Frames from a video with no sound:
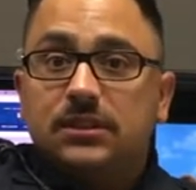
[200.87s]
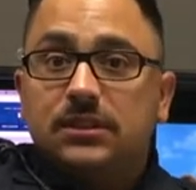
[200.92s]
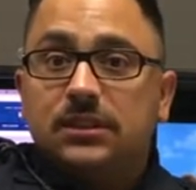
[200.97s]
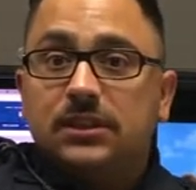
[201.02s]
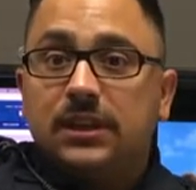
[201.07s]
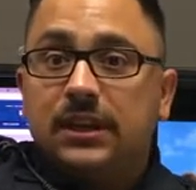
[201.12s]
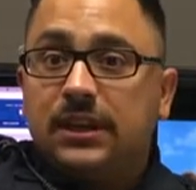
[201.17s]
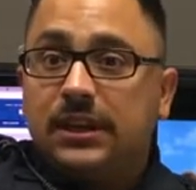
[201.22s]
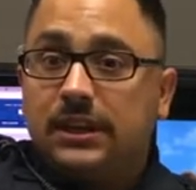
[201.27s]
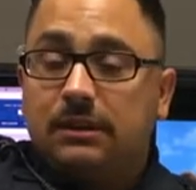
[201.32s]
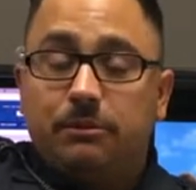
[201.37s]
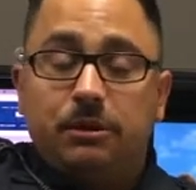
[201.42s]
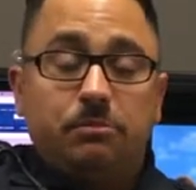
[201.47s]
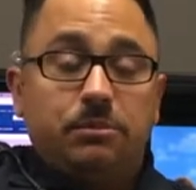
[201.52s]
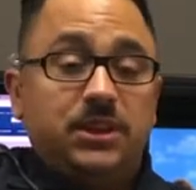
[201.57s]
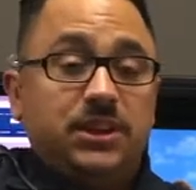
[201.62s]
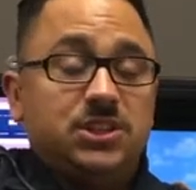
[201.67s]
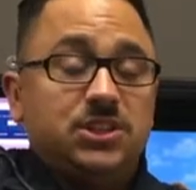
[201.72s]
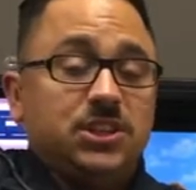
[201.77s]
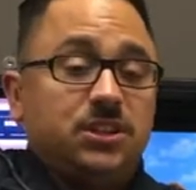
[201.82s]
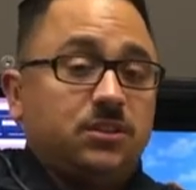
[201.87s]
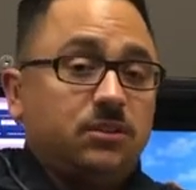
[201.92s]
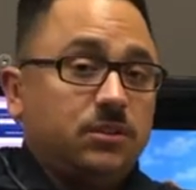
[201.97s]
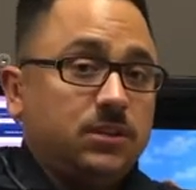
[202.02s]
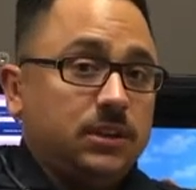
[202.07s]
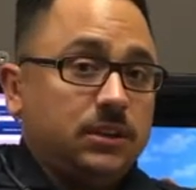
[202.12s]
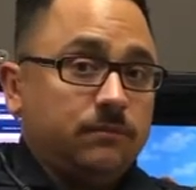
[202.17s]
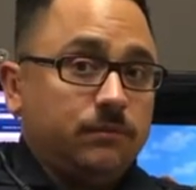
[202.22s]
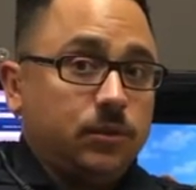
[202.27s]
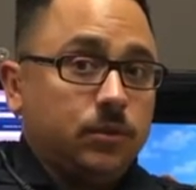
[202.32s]
It ain't gonna be
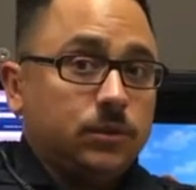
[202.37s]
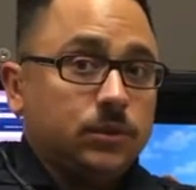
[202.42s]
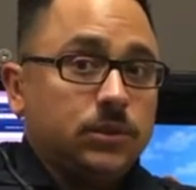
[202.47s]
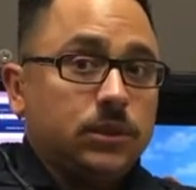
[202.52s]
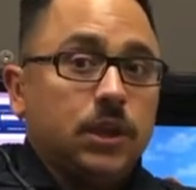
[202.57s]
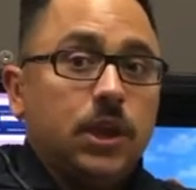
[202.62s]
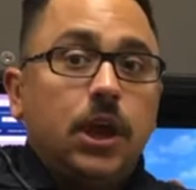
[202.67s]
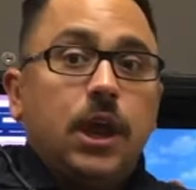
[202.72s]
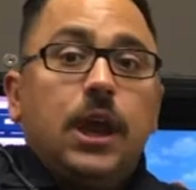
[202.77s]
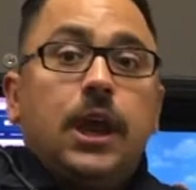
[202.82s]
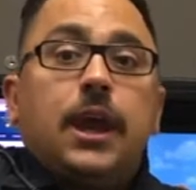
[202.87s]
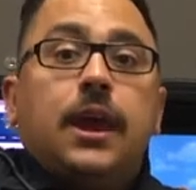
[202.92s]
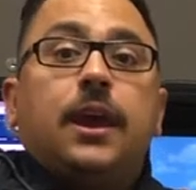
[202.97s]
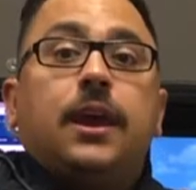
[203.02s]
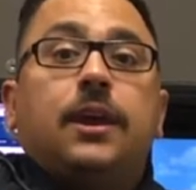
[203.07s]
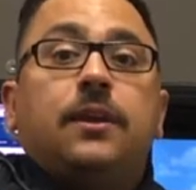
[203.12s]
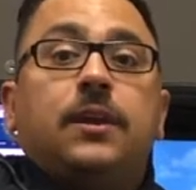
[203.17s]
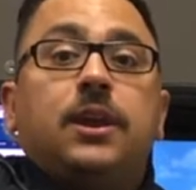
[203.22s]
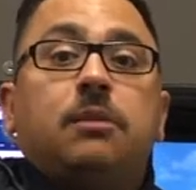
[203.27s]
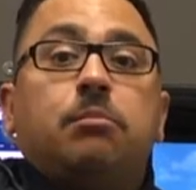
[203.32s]
PG-13, folks. And